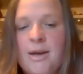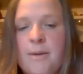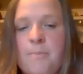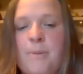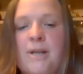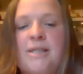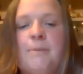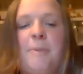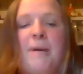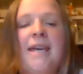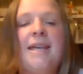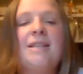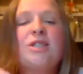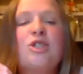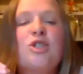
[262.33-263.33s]
but to
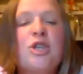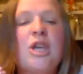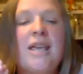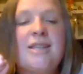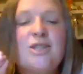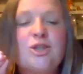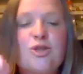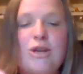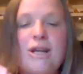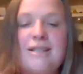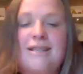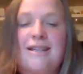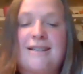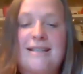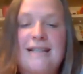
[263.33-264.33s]
be
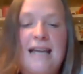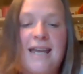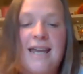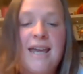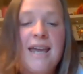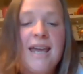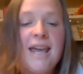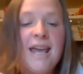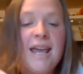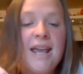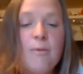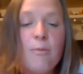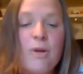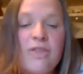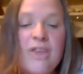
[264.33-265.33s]
intrinsically
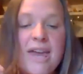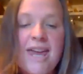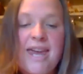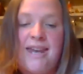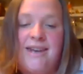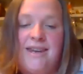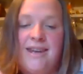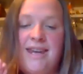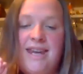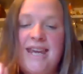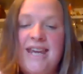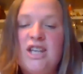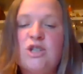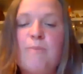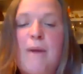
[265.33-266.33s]
within
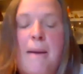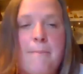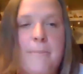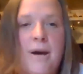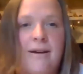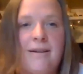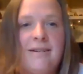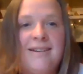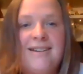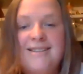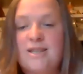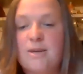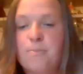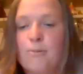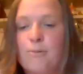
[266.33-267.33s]
each member
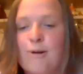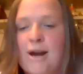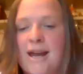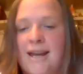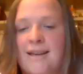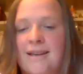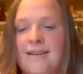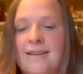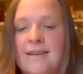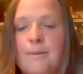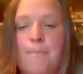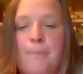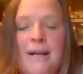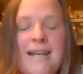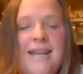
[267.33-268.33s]
to bring
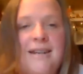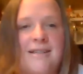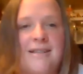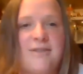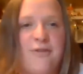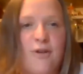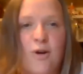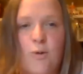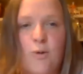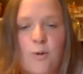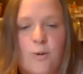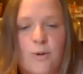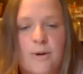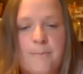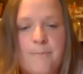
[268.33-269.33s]
completeness for
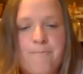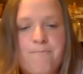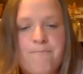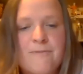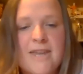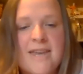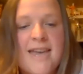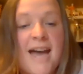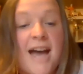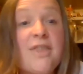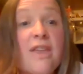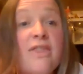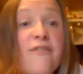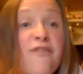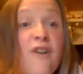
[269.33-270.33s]
all. And
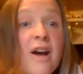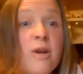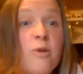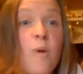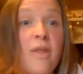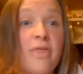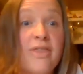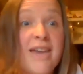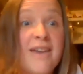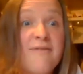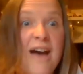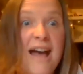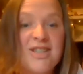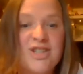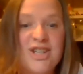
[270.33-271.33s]
then the final one, the
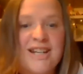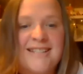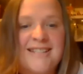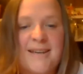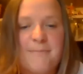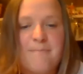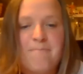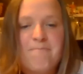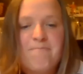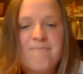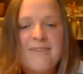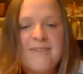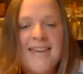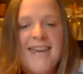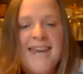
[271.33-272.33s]
evangelism.
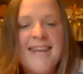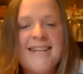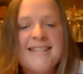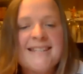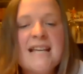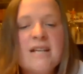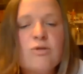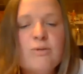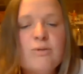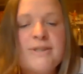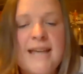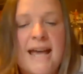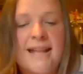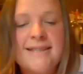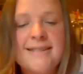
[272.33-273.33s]
In its literal
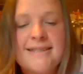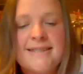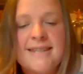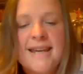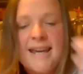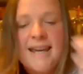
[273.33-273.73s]
sense,